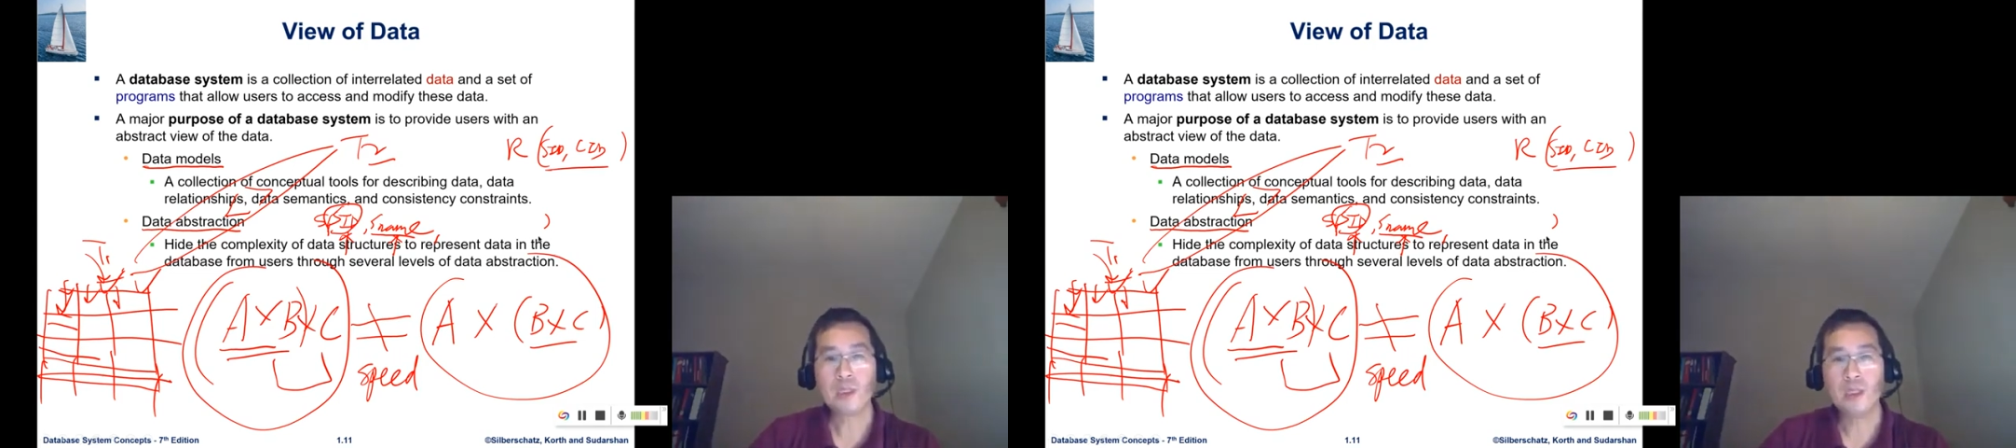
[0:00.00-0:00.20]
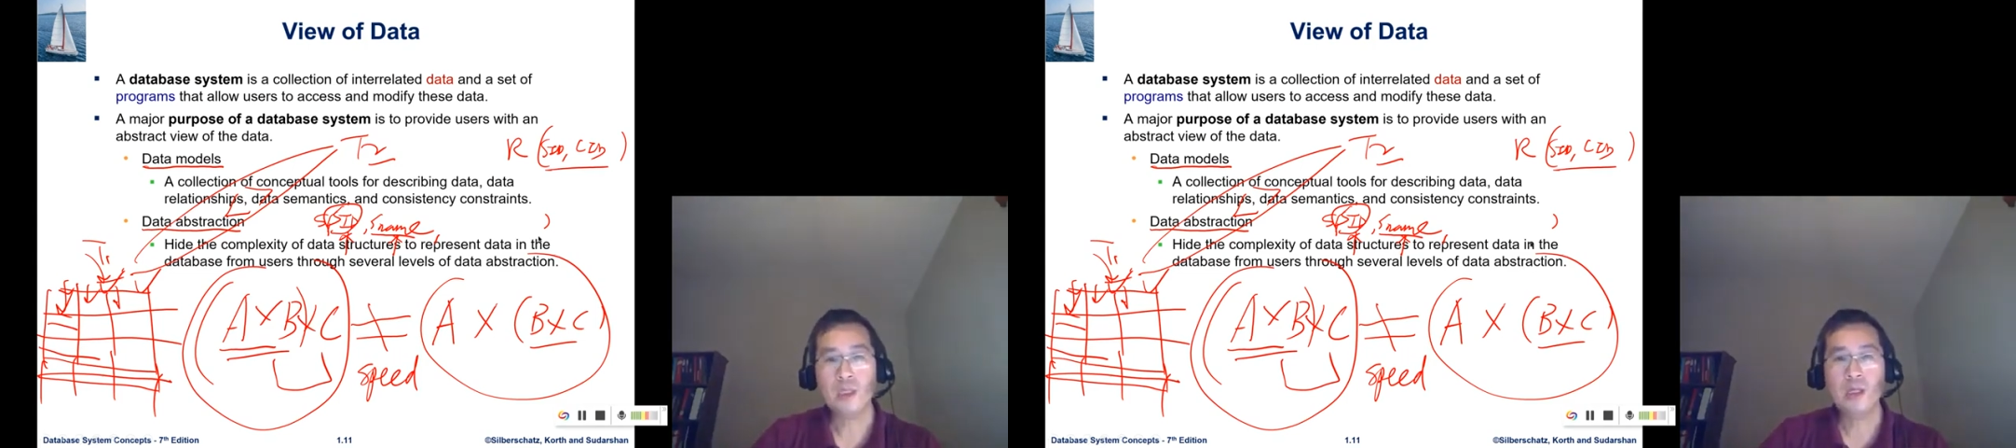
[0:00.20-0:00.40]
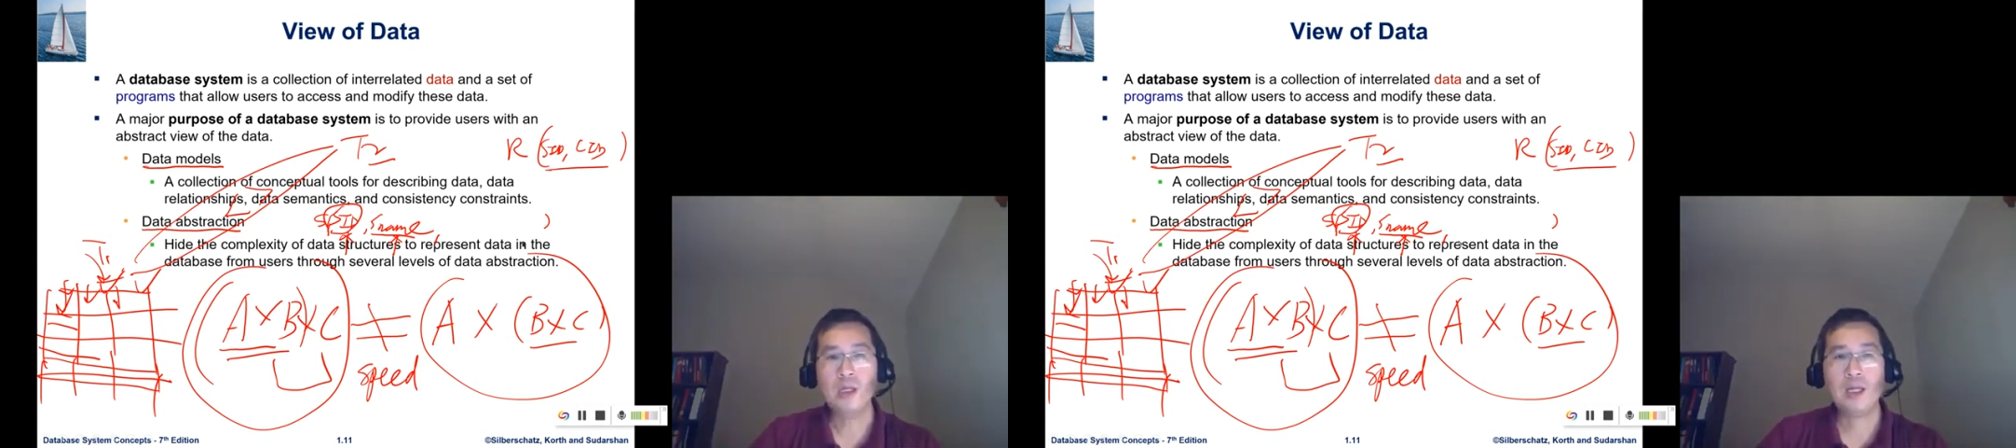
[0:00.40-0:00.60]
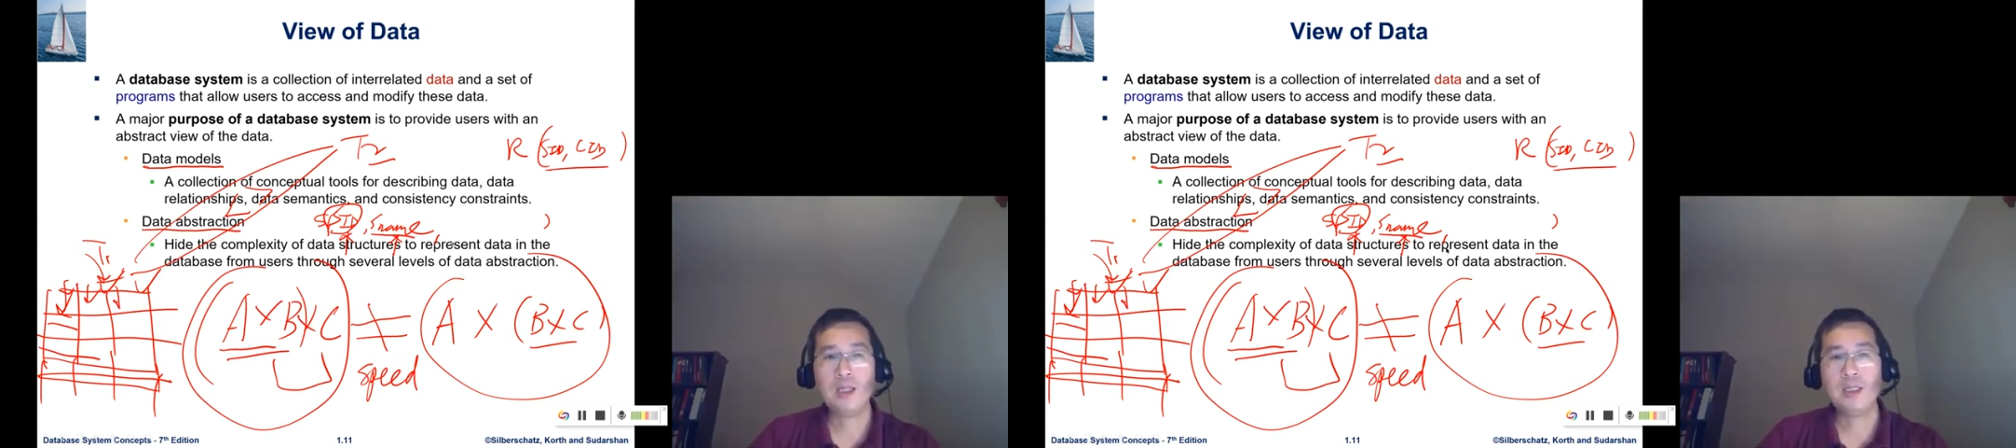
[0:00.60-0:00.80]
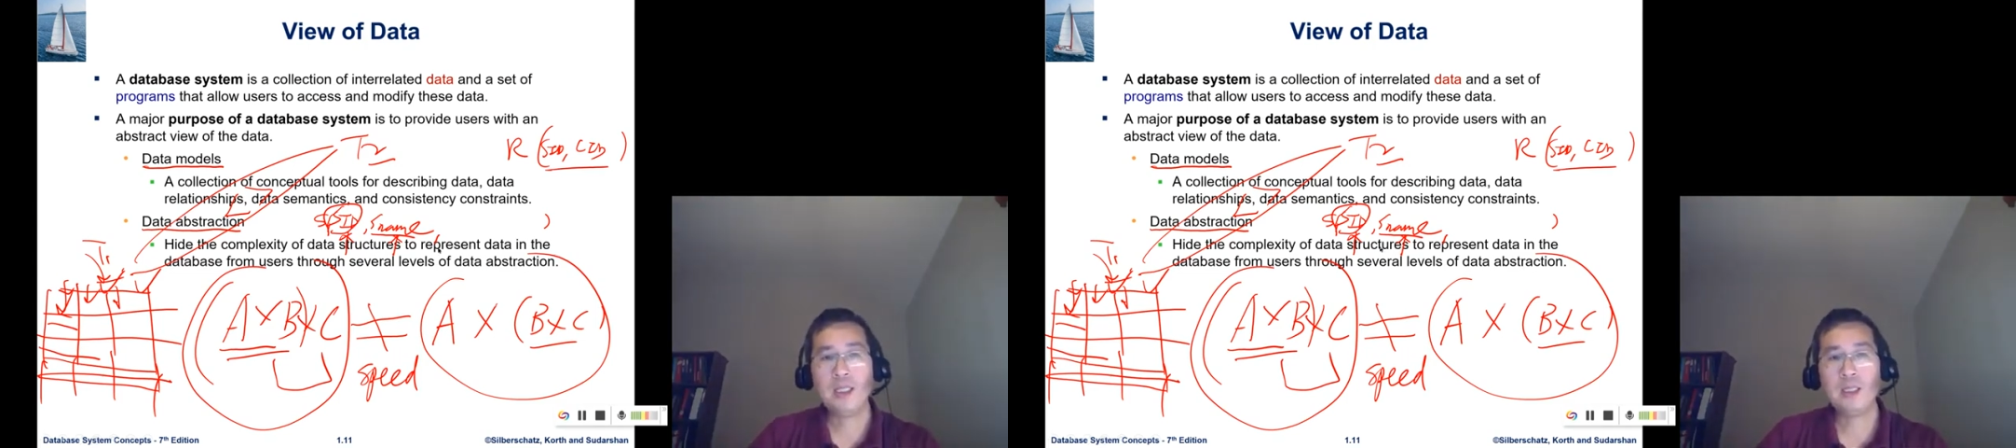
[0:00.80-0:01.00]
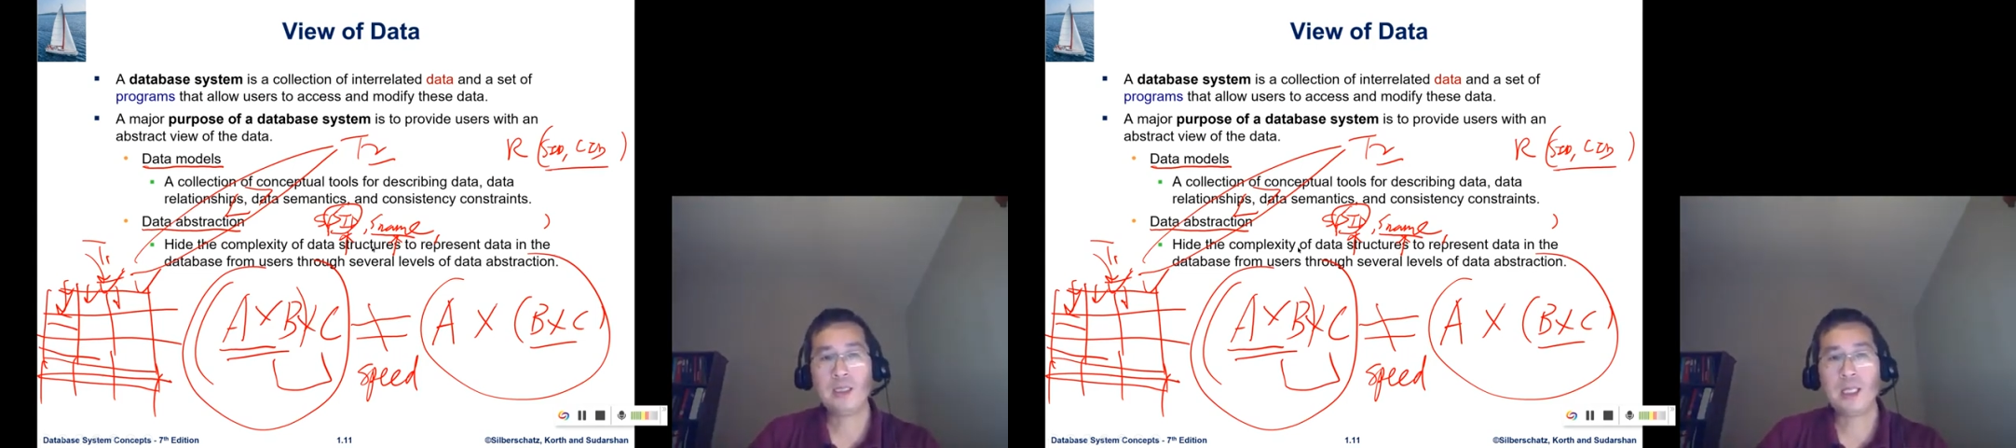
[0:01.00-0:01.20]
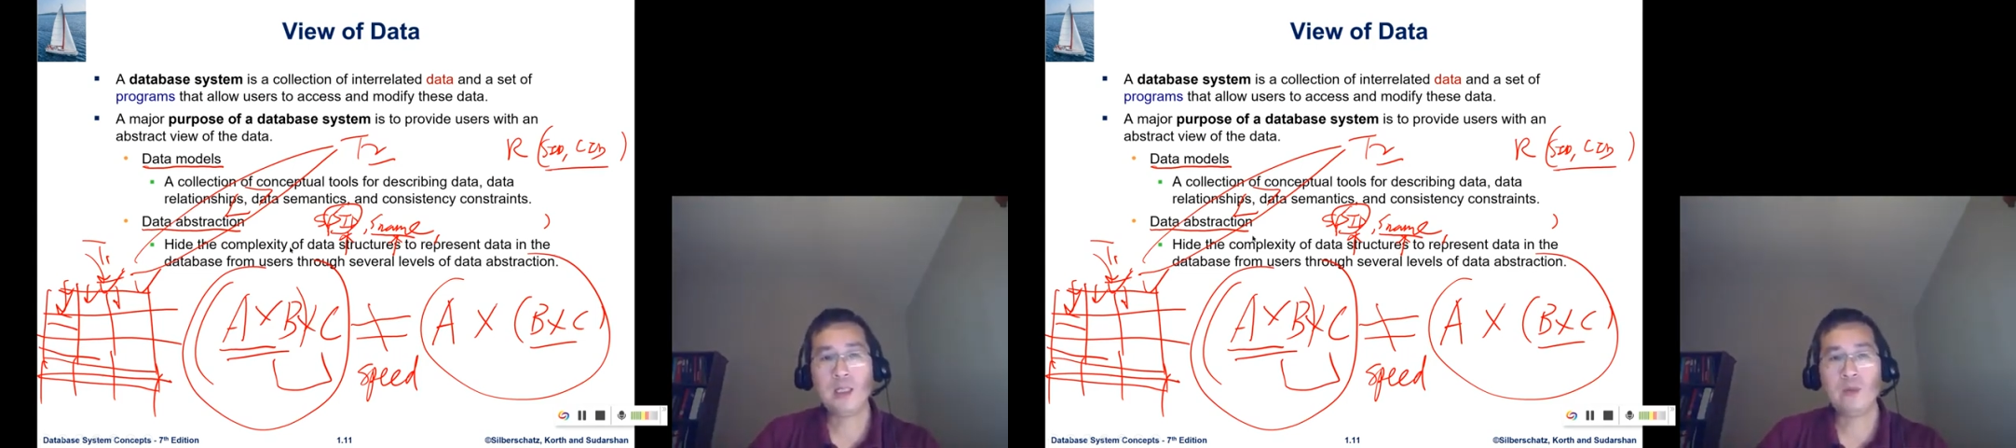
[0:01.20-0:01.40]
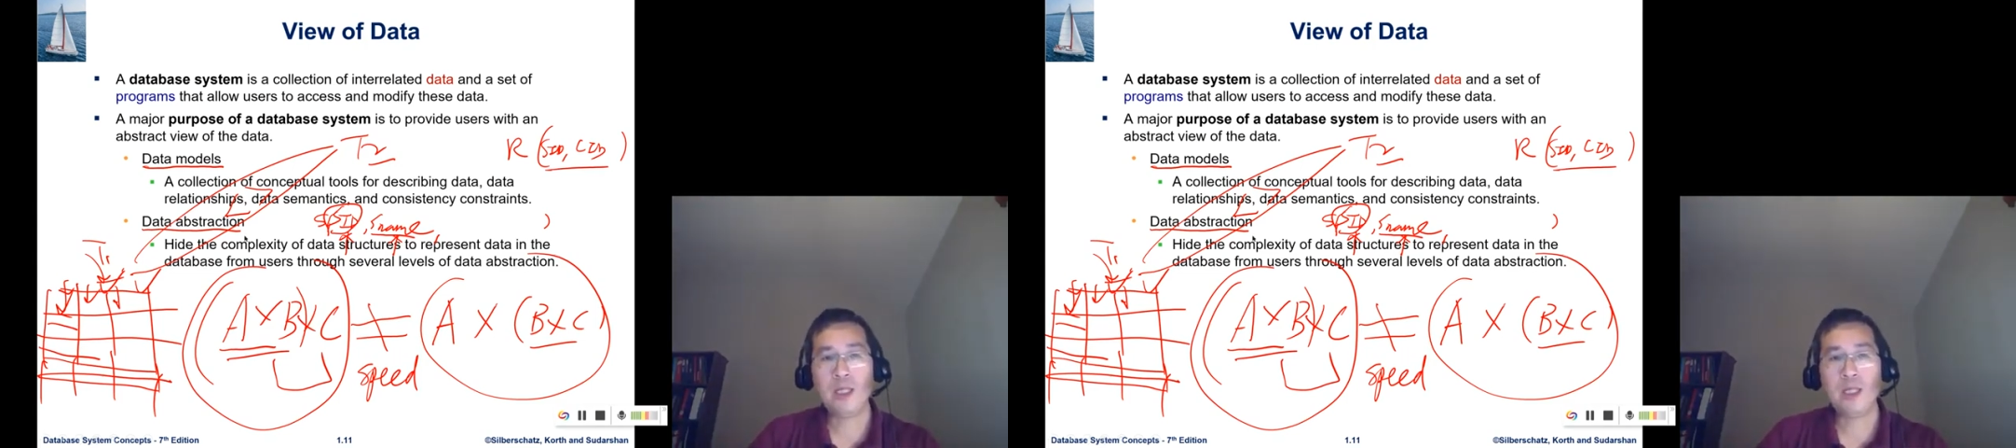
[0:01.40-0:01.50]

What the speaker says: data abstraction.